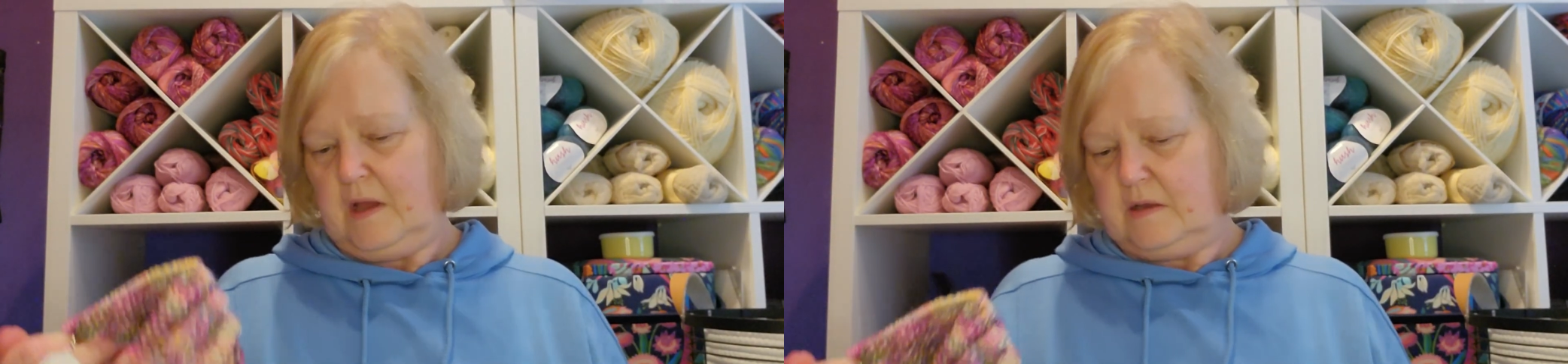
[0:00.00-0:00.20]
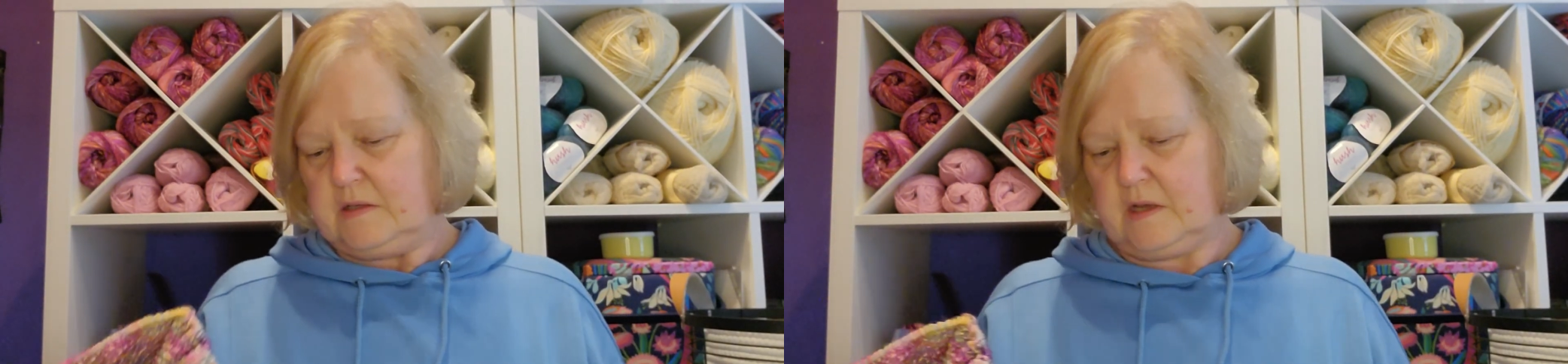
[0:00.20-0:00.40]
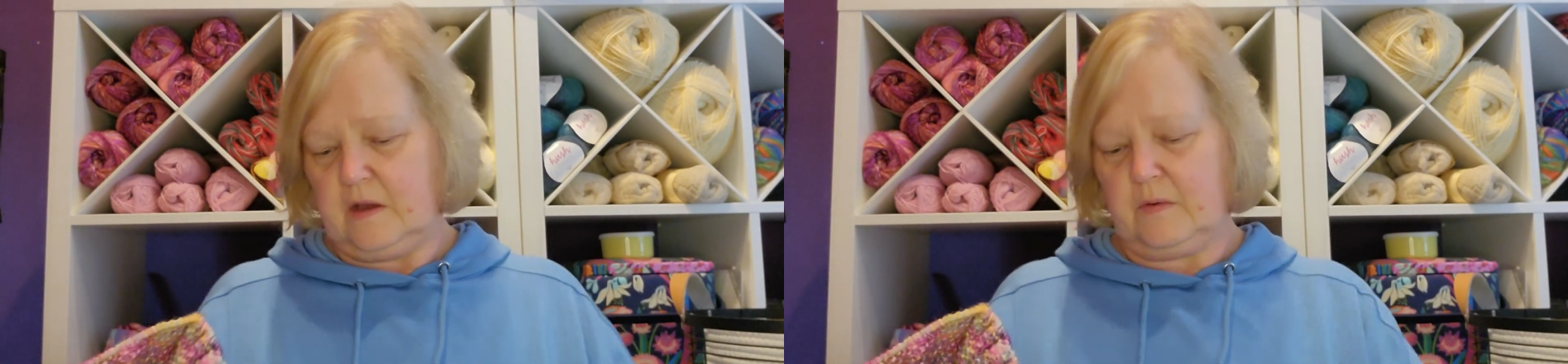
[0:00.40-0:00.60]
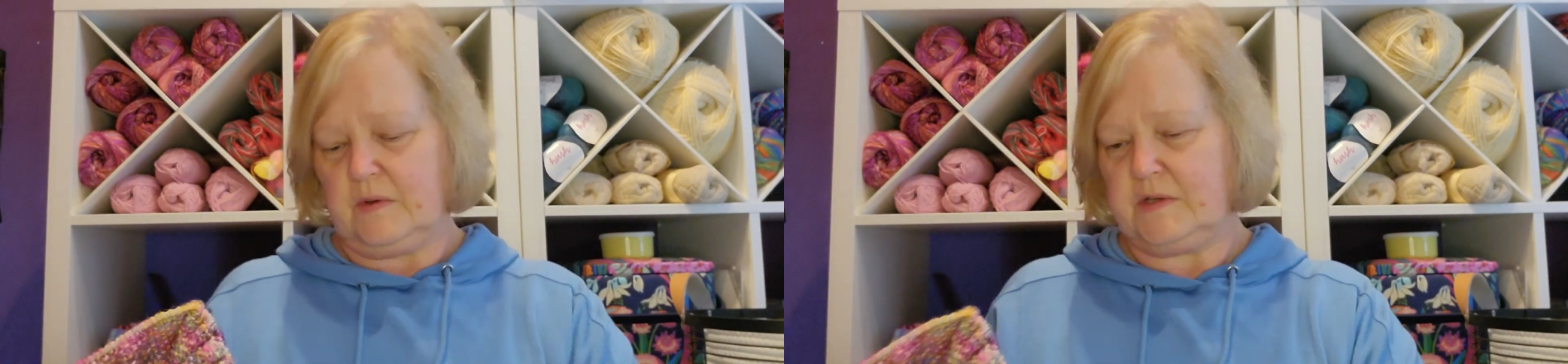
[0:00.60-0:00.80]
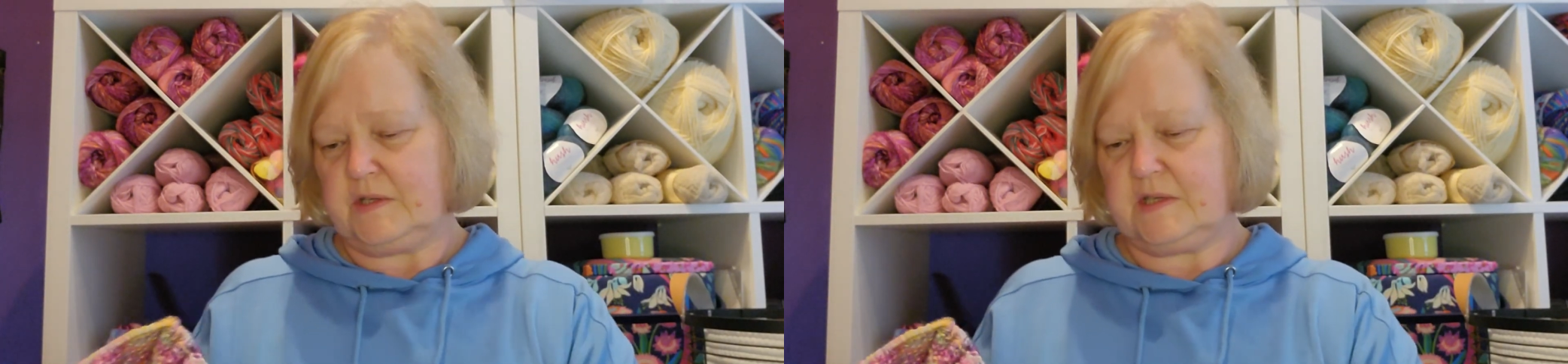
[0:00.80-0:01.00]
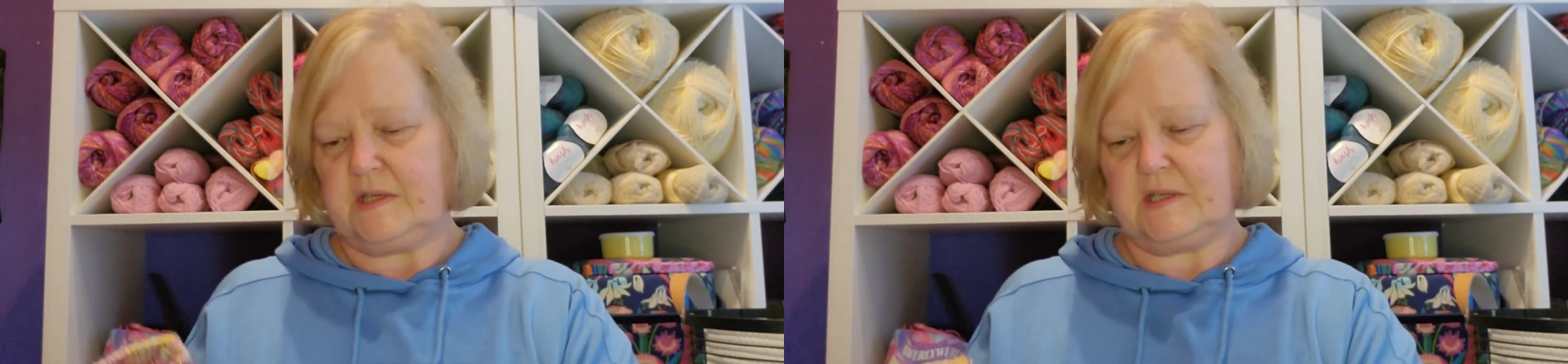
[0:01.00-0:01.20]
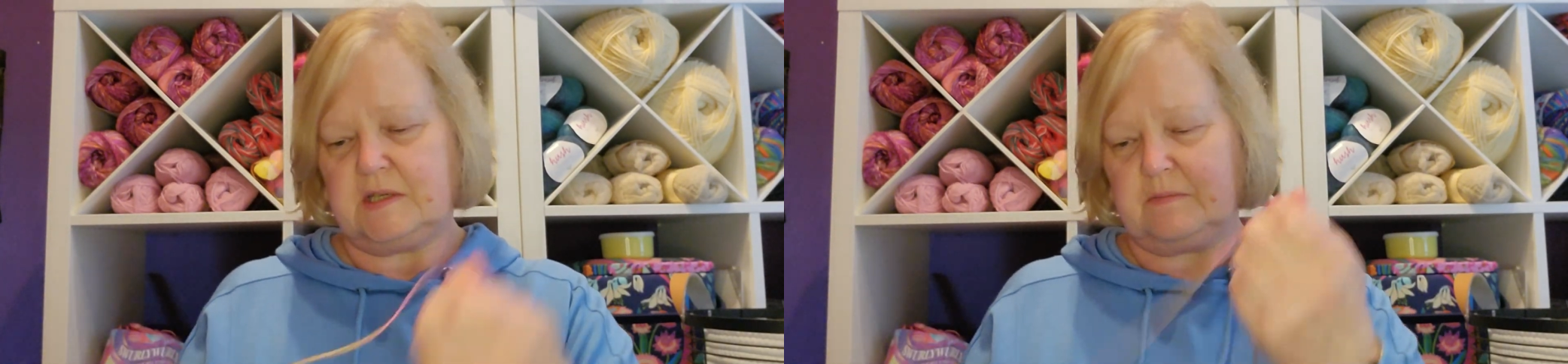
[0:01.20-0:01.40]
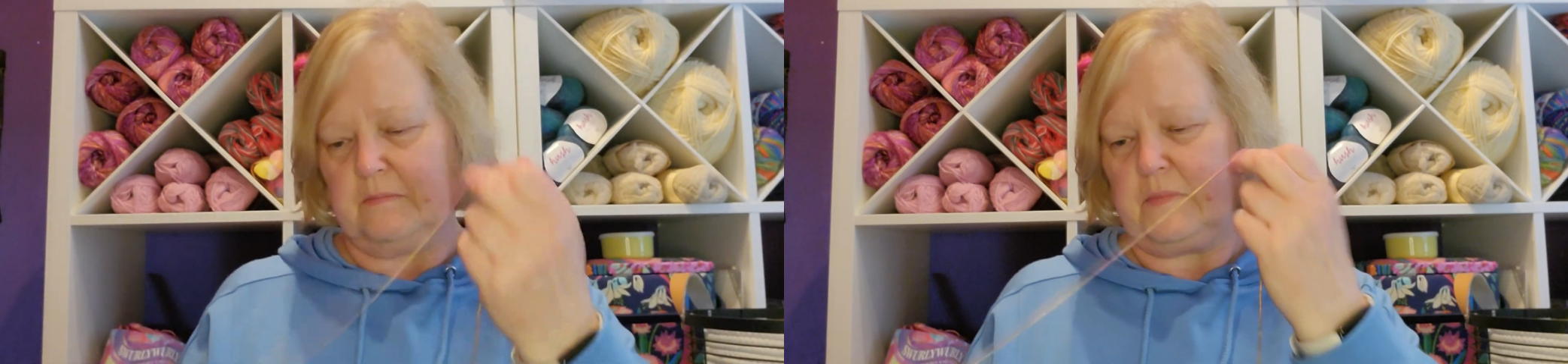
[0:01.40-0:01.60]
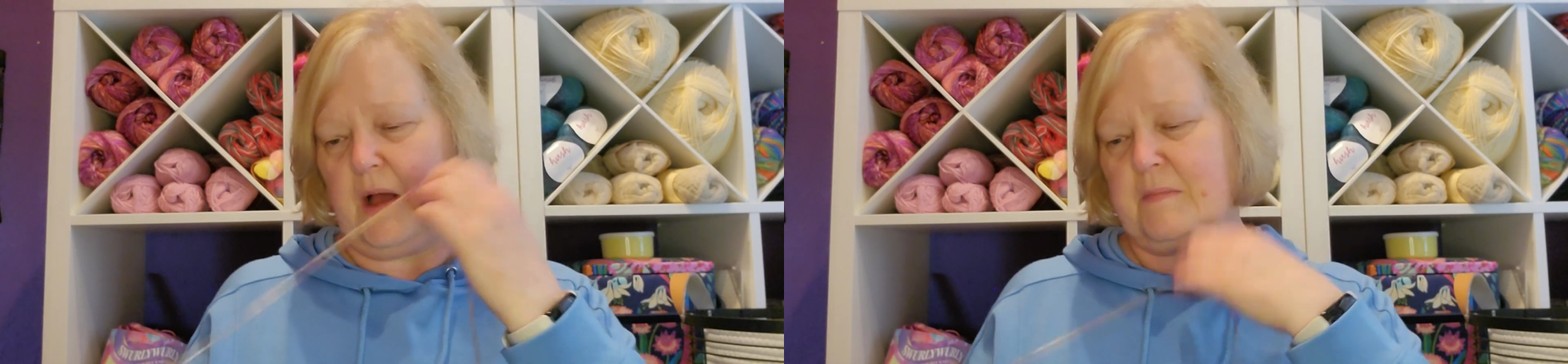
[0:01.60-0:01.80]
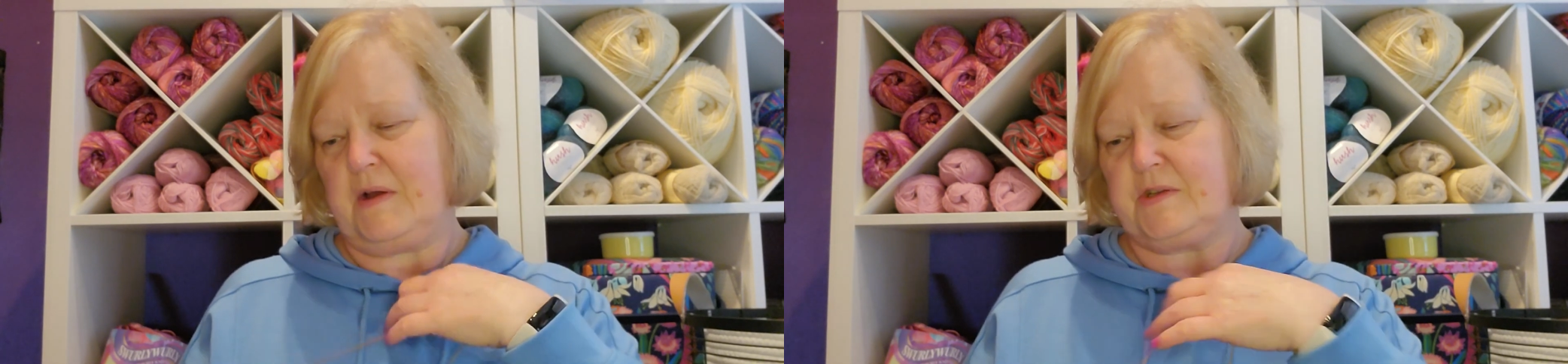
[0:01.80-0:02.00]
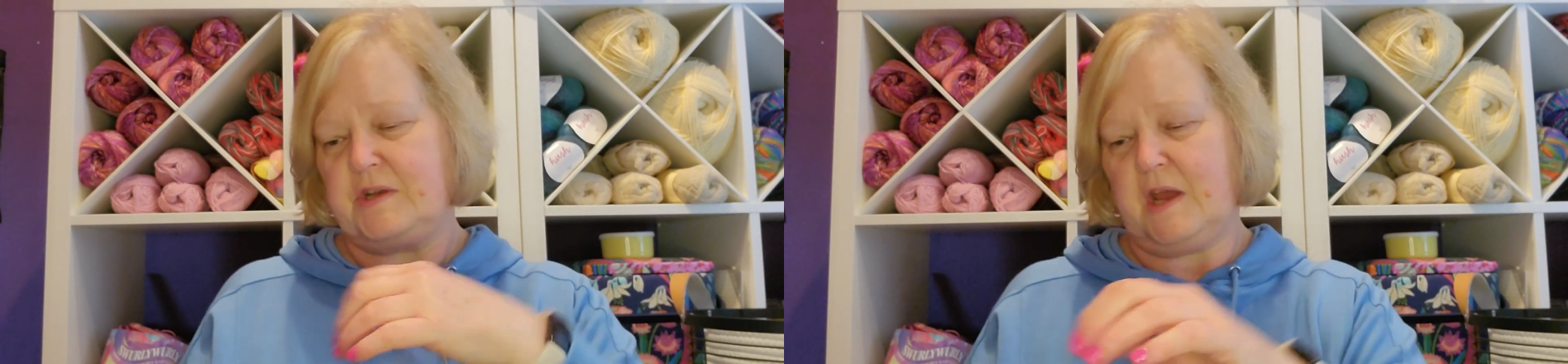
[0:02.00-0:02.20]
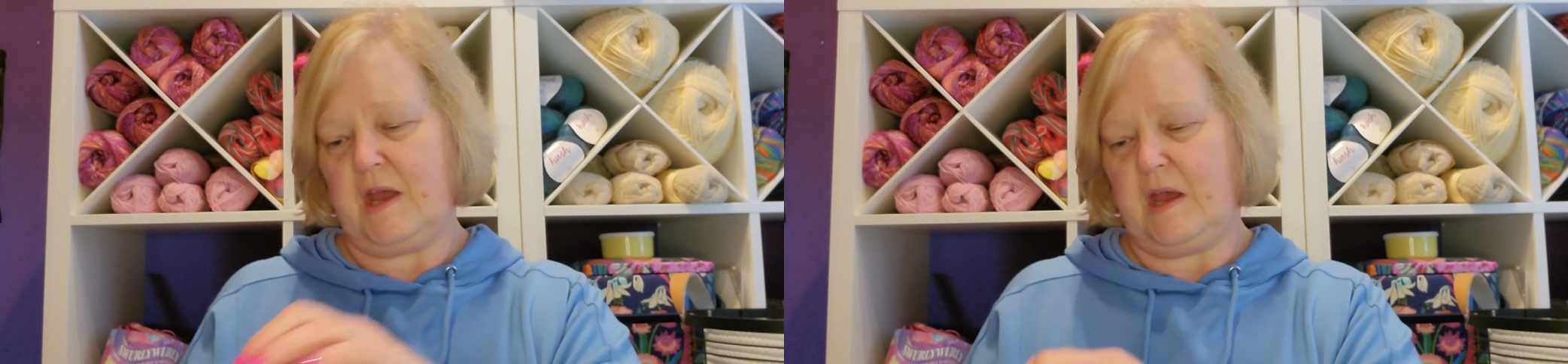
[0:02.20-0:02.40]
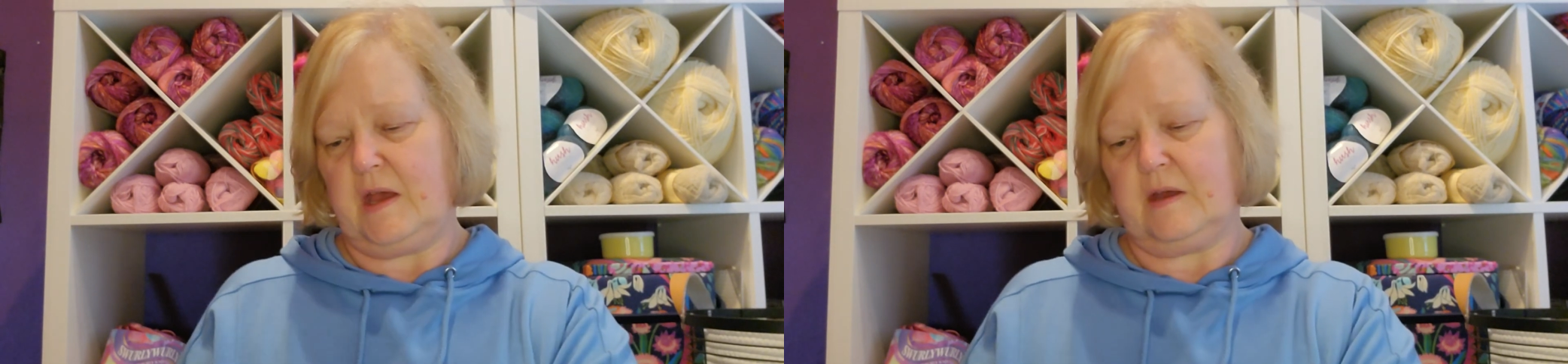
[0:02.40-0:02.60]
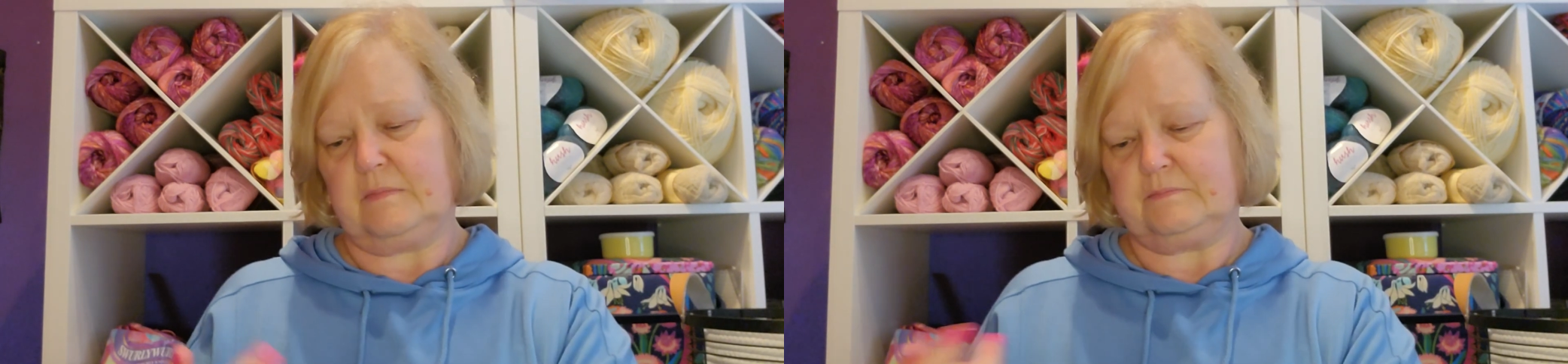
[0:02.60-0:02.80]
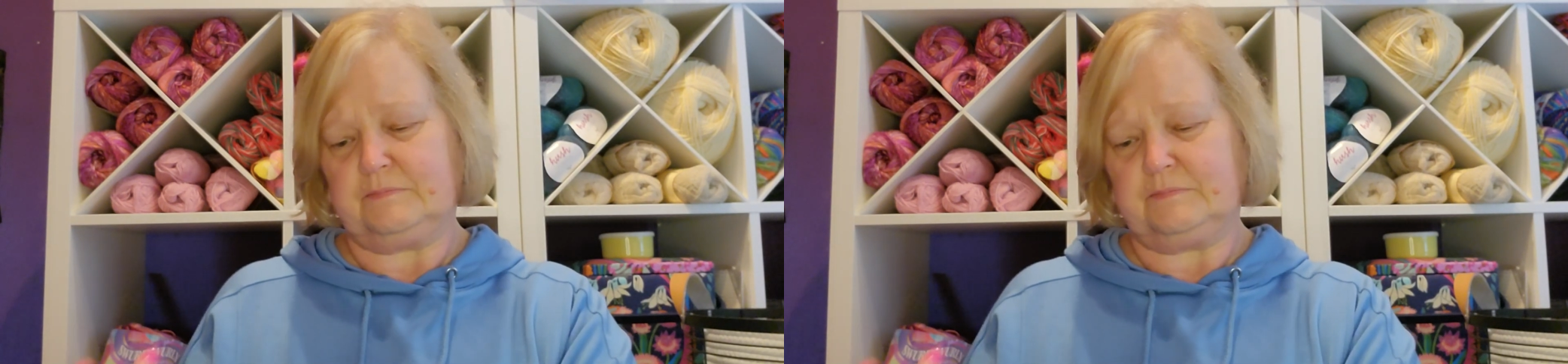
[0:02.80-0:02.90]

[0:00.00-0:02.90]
so it just sits by my chair